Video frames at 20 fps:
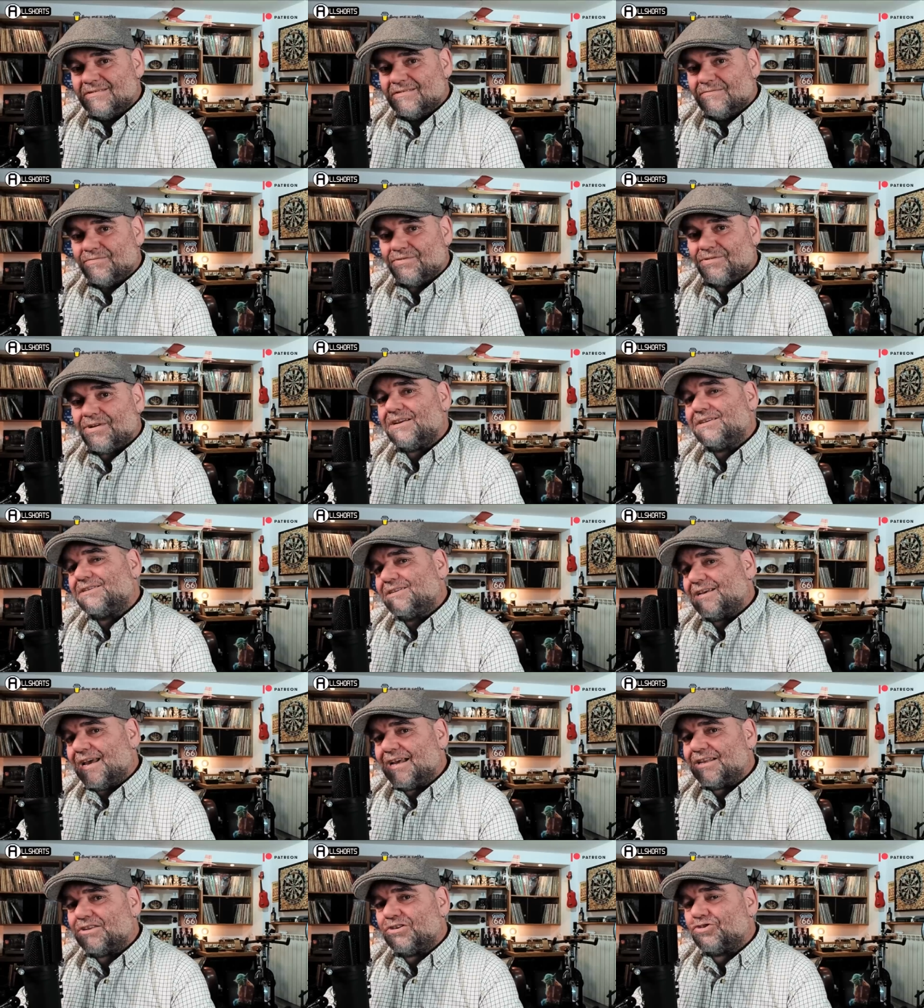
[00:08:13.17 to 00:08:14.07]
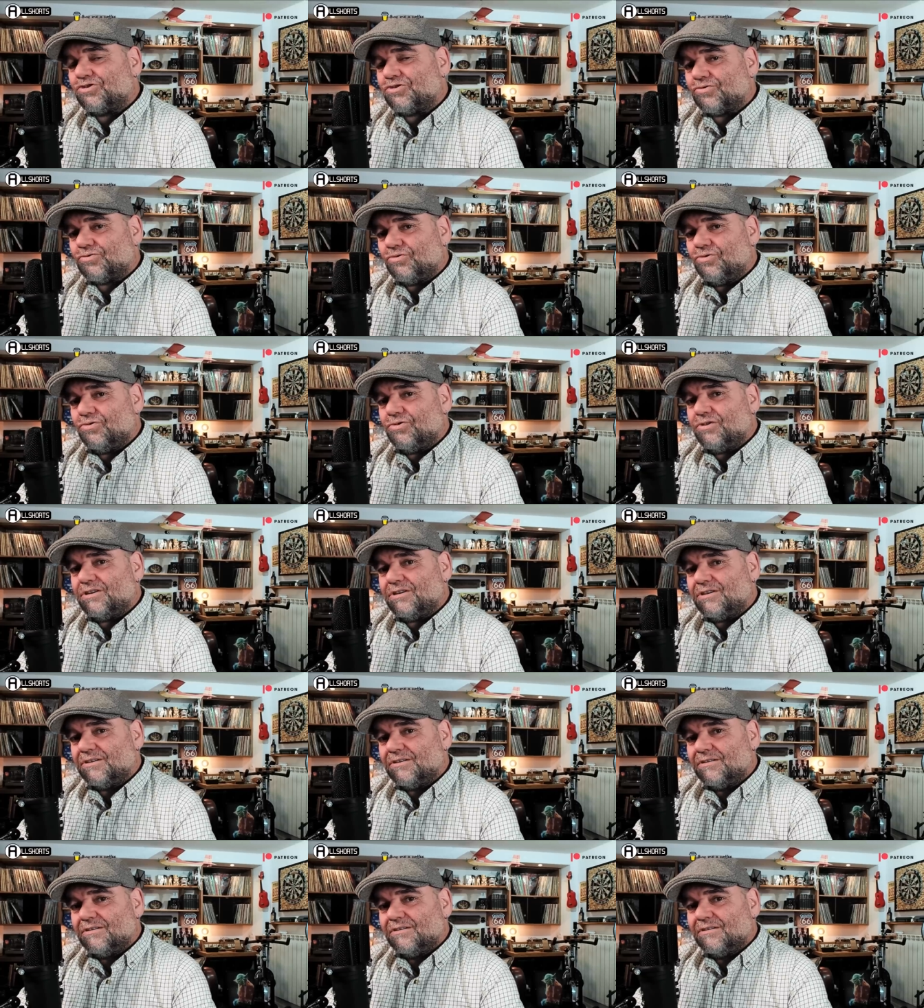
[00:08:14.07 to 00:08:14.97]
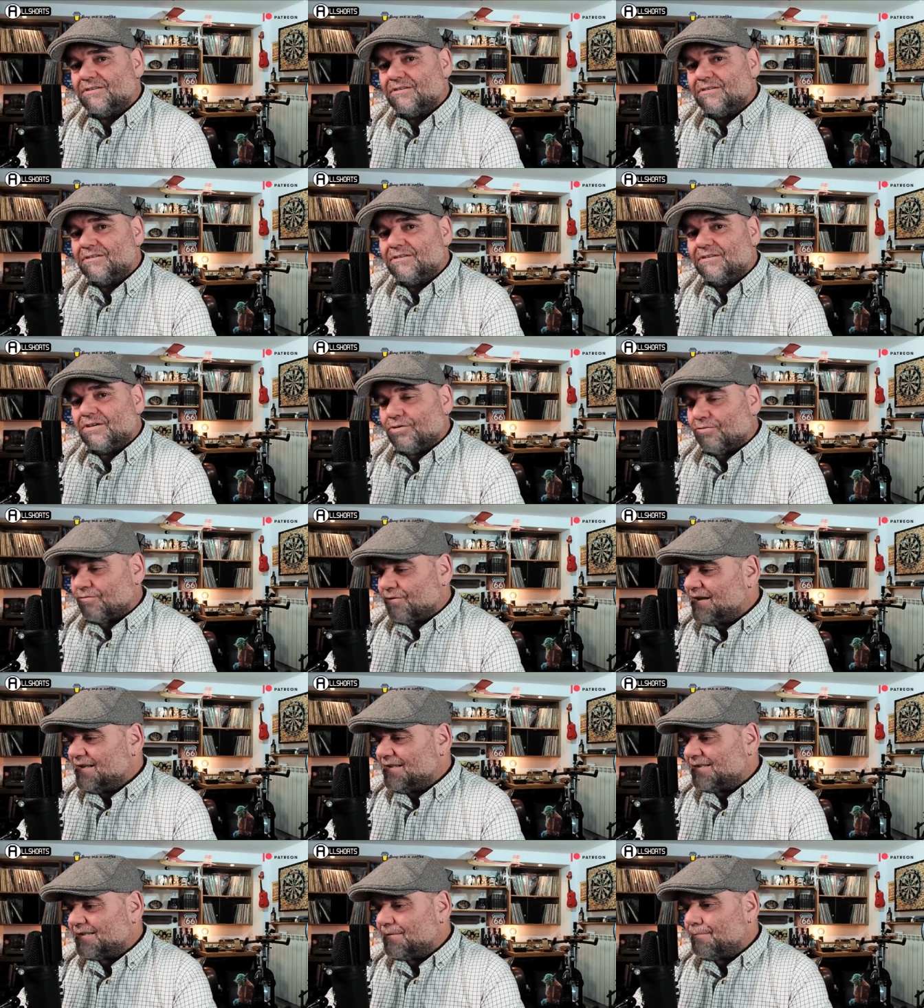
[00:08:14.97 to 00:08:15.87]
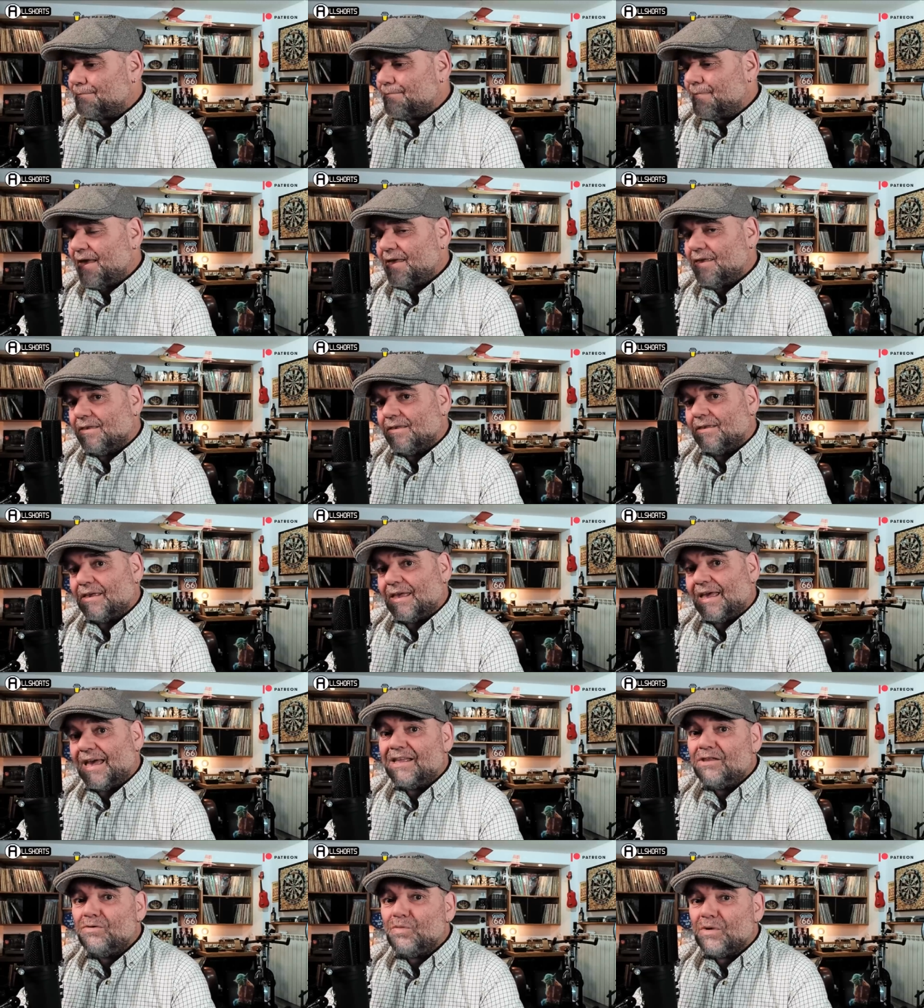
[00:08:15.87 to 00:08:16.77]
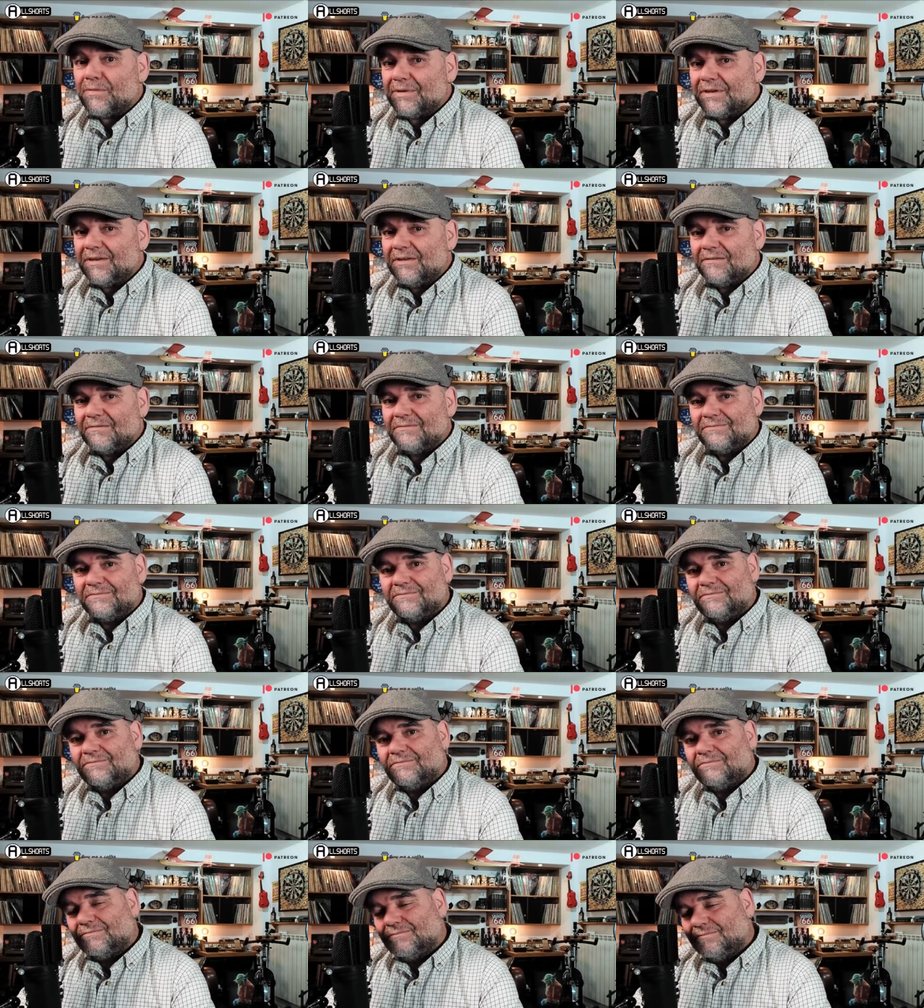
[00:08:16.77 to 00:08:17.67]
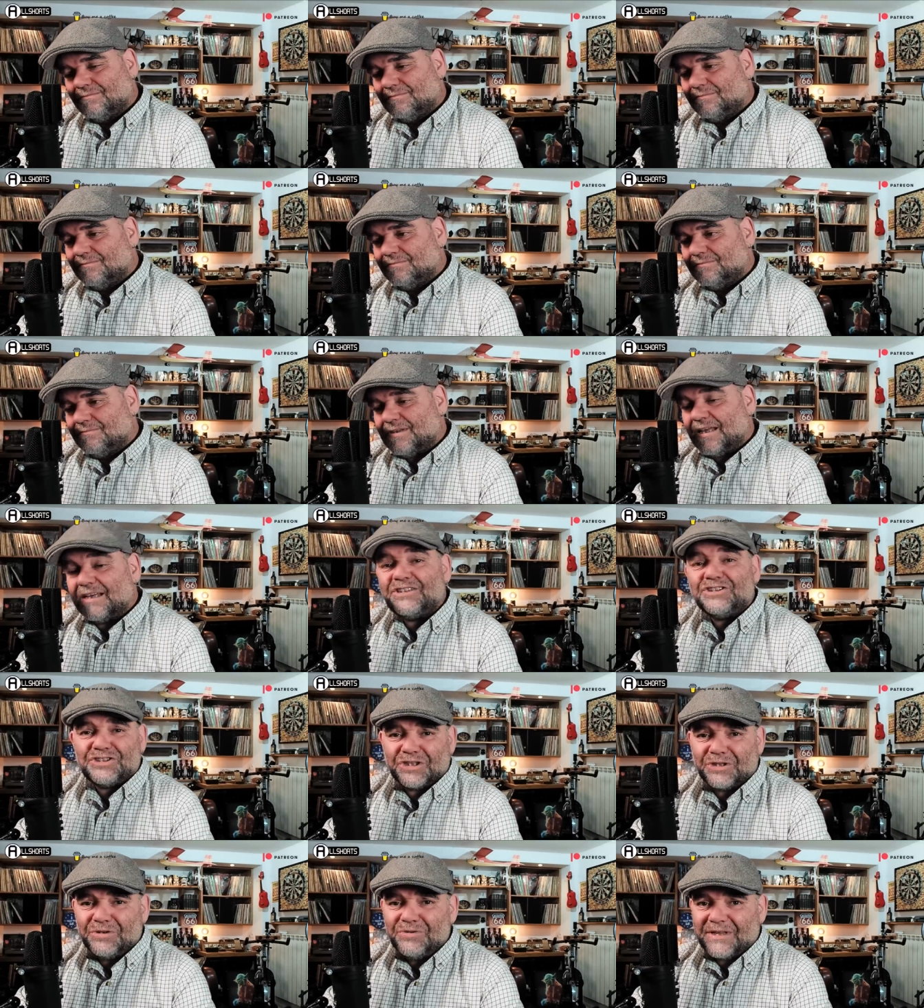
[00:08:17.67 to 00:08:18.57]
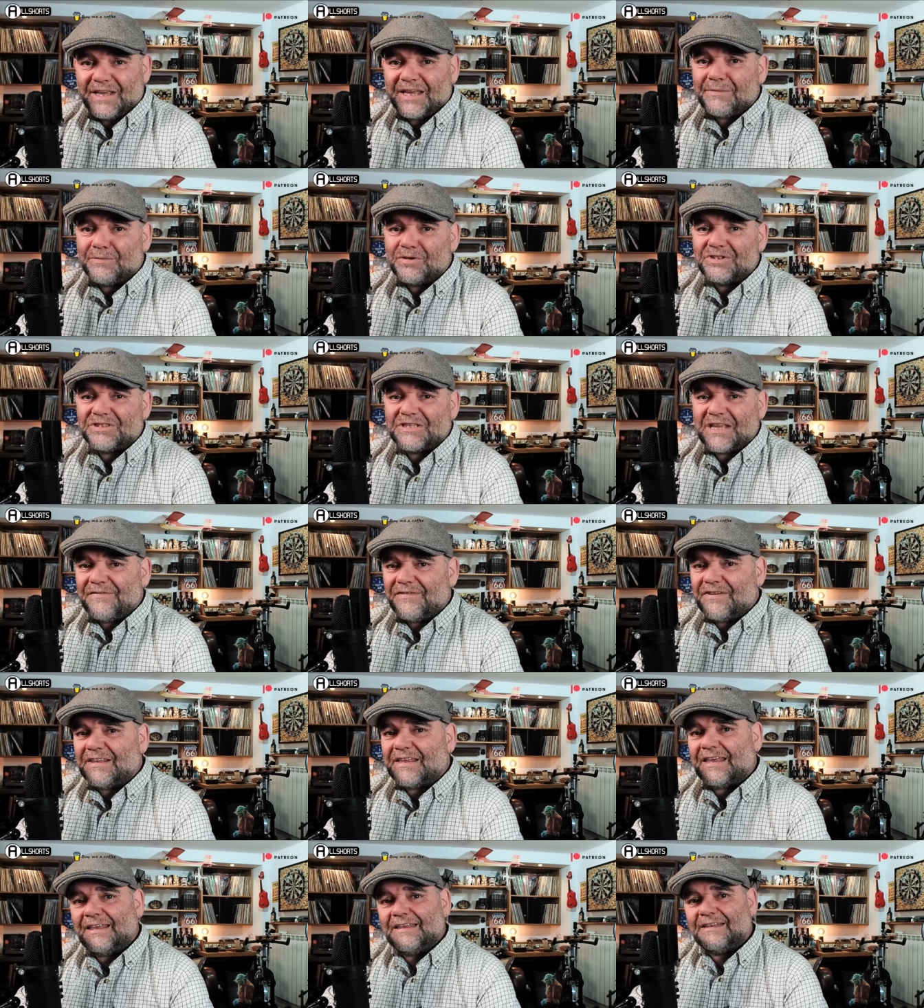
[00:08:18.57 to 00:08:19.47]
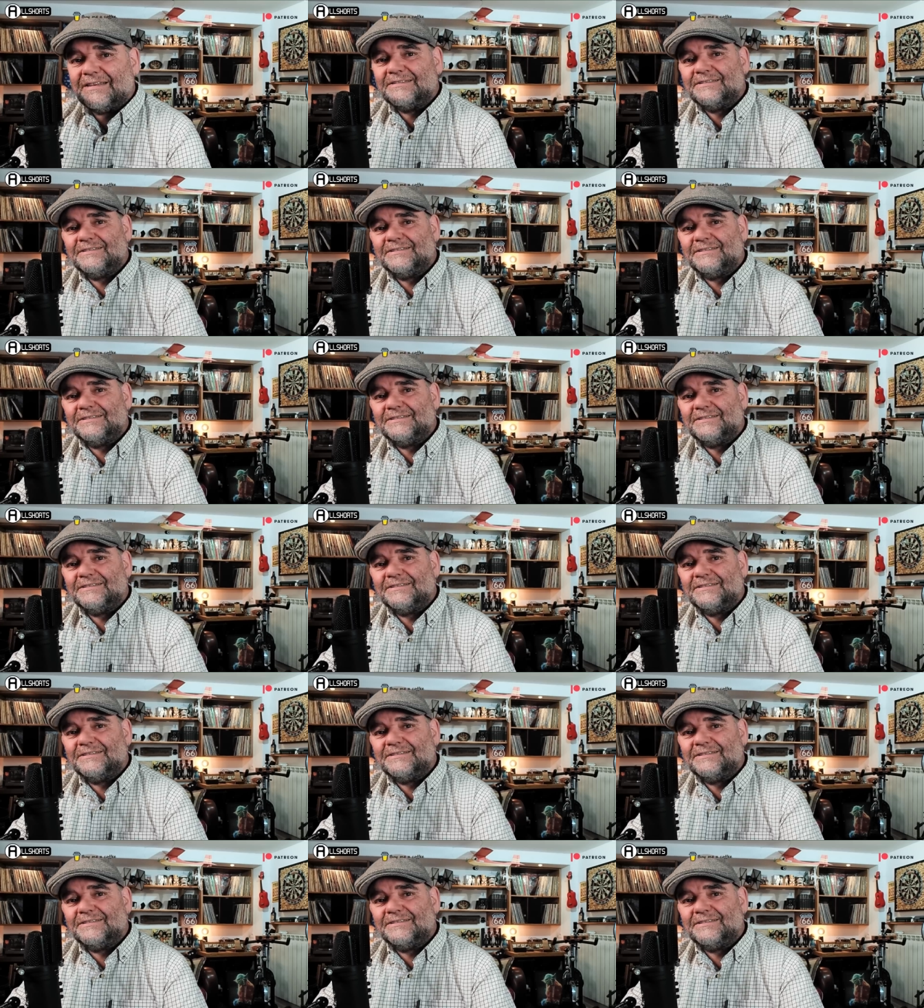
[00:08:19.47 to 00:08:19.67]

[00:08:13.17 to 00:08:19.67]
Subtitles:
Brexit had destroyed greater men and women. And Sunak, most definitely.